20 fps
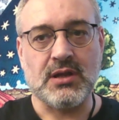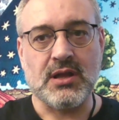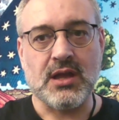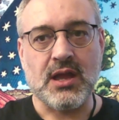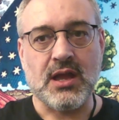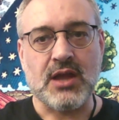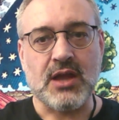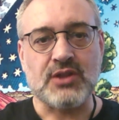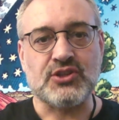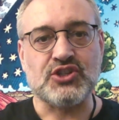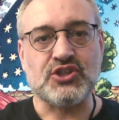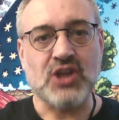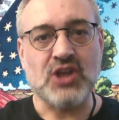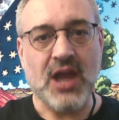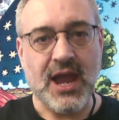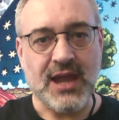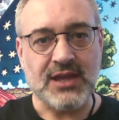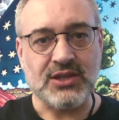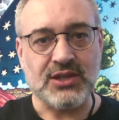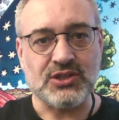
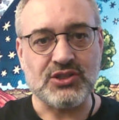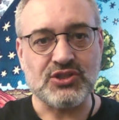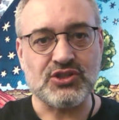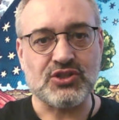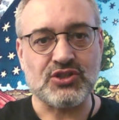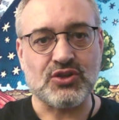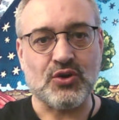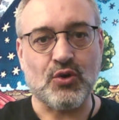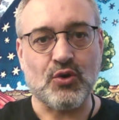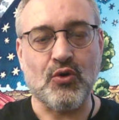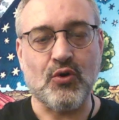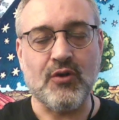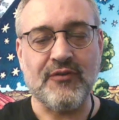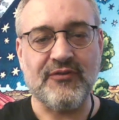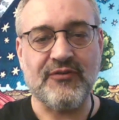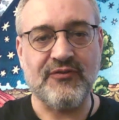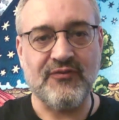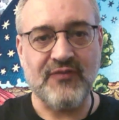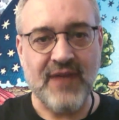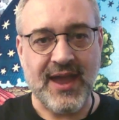change or
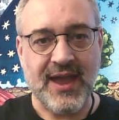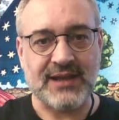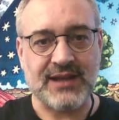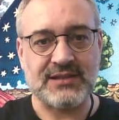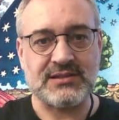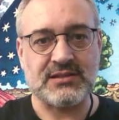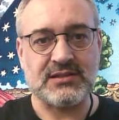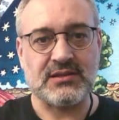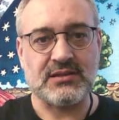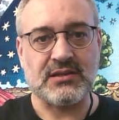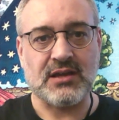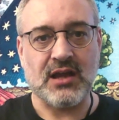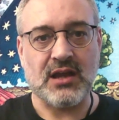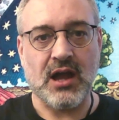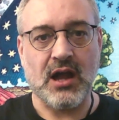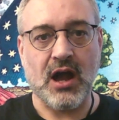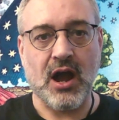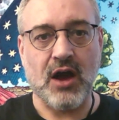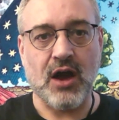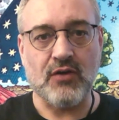affect
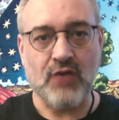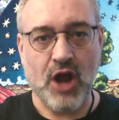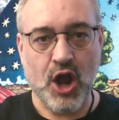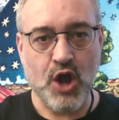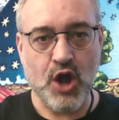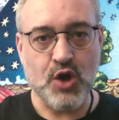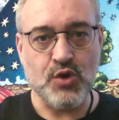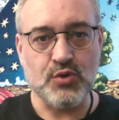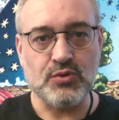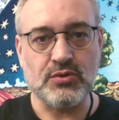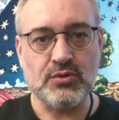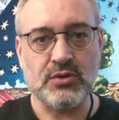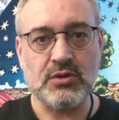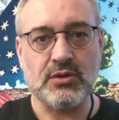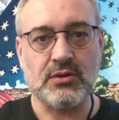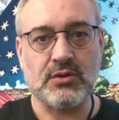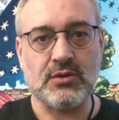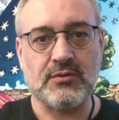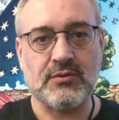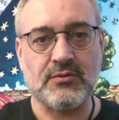our own
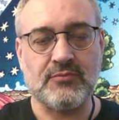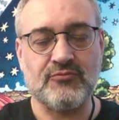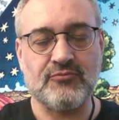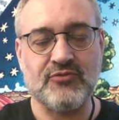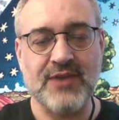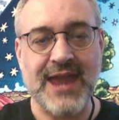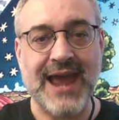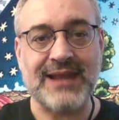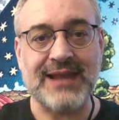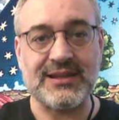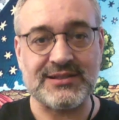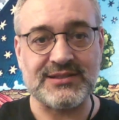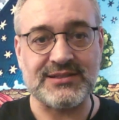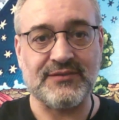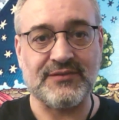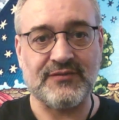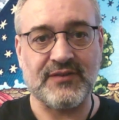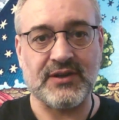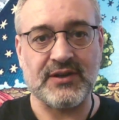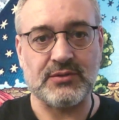reality
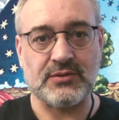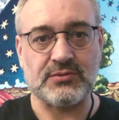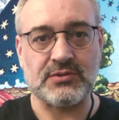field.